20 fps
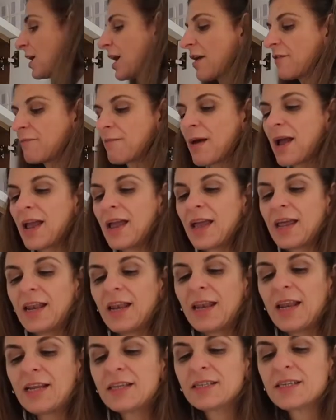have my
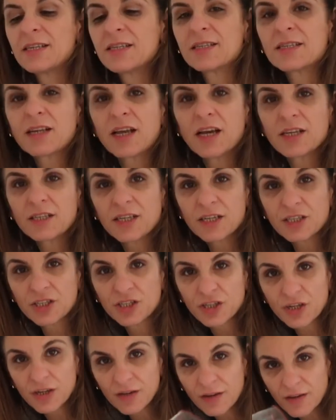latest
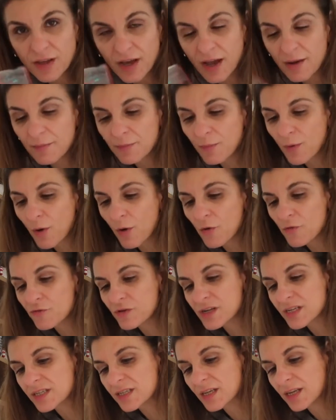addition that I bought
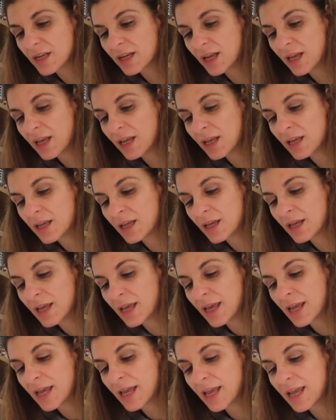recently.
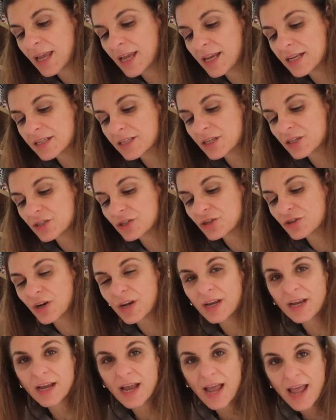Eat,
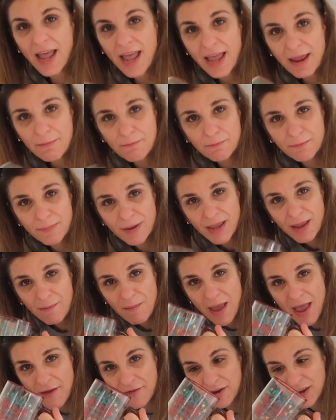drink and be
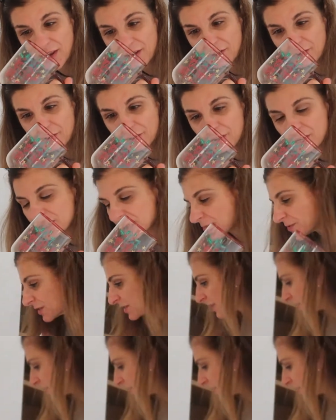merry. Christmas